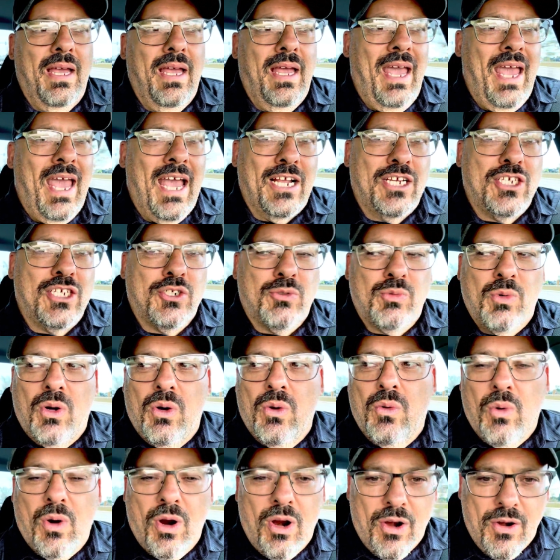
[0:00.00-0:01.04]
actual
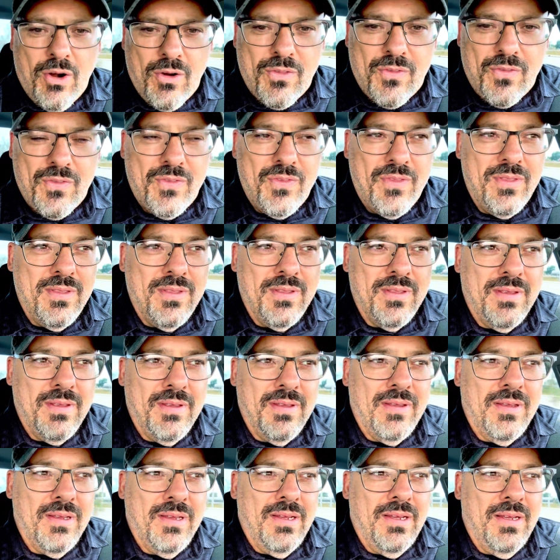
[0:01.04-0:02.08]
worth
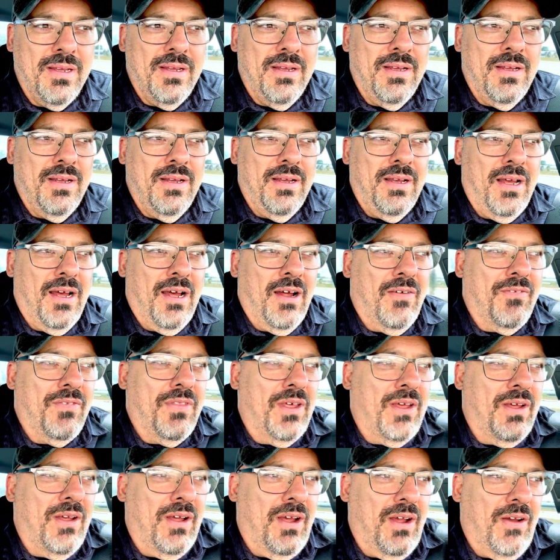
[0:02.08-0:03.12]
of
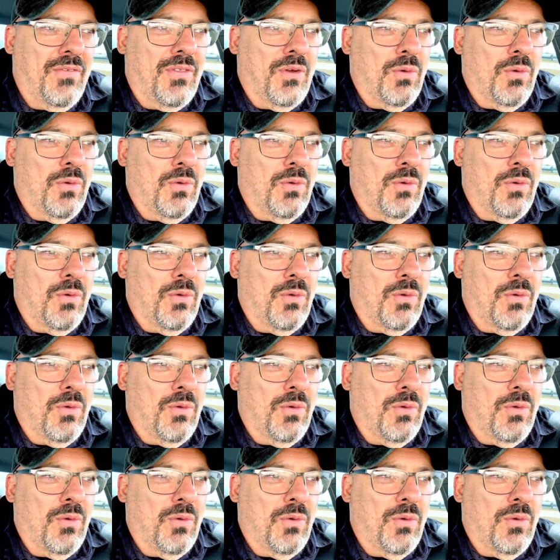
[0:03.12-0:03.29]
the